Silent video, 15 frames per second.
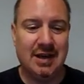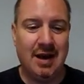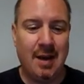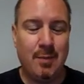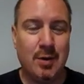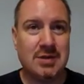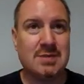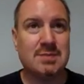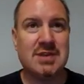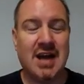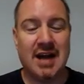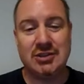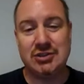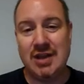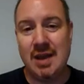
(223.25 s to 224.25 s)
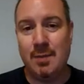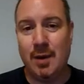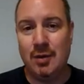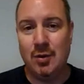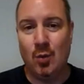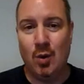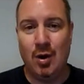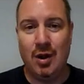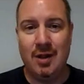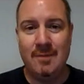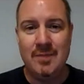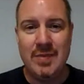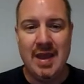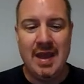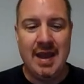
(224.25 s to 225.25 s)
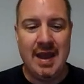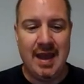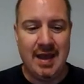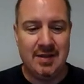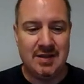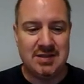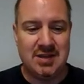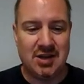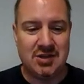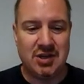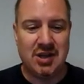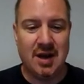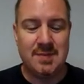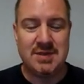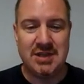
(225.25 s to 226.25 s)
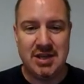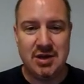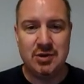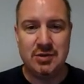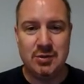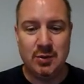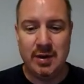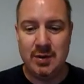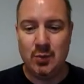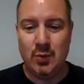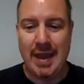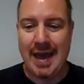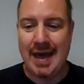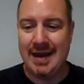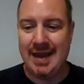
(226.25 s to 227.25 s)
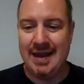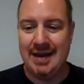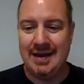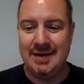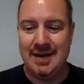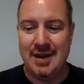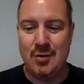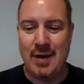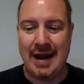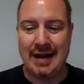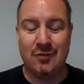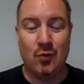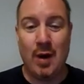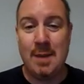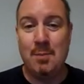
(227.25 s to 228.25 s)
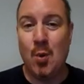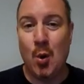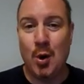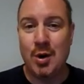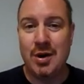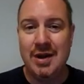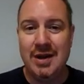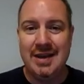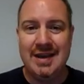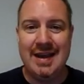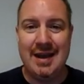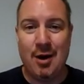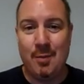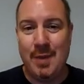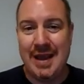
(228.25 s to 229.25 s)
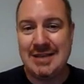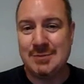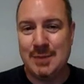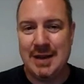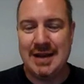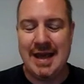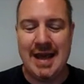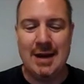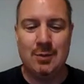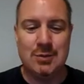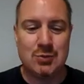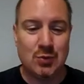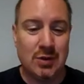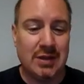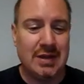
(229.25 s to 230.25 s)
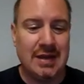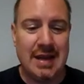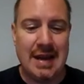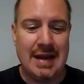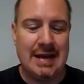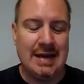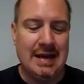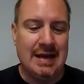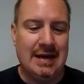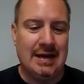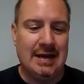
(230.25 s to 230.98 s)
I put some Scotch tape on the wall, and the suction cups adhered to it. We had an interactive whiteboard in our basement, and it was really neat.